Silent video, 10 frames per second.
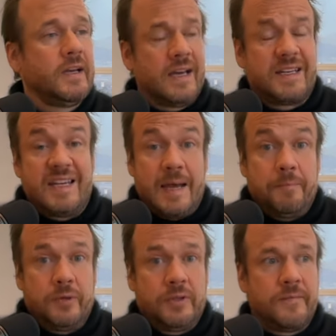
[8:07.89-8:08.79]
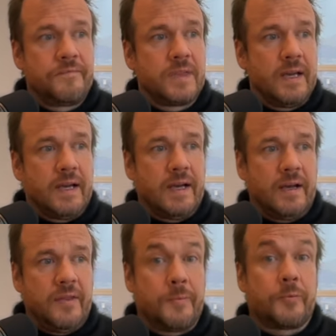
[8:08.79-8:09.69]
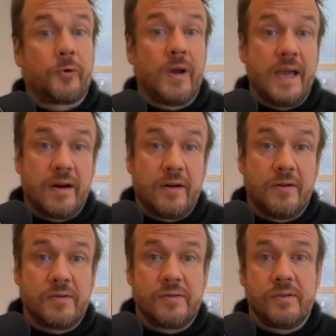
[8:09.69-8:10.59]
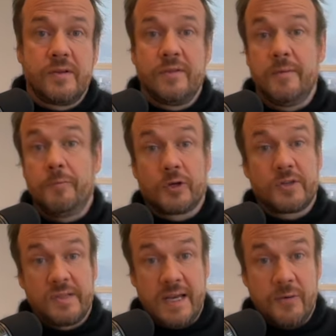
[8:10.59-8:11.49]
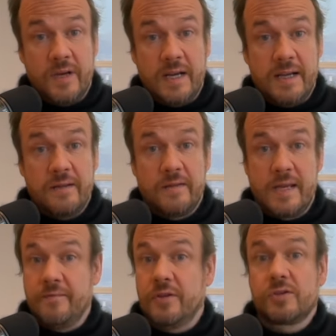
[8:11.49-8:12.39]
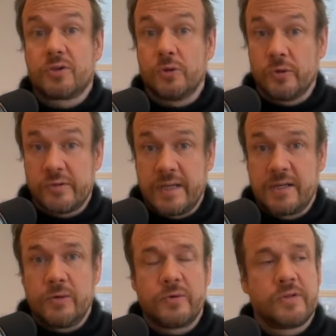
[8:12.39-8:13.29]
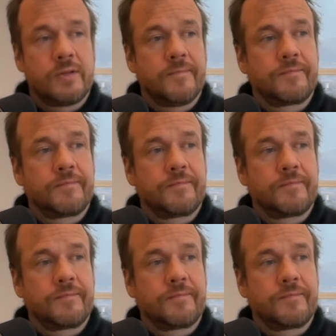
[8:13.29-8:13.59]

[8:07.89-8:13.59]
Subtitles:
a temple, the prayers, the books they read, even the schools they go to.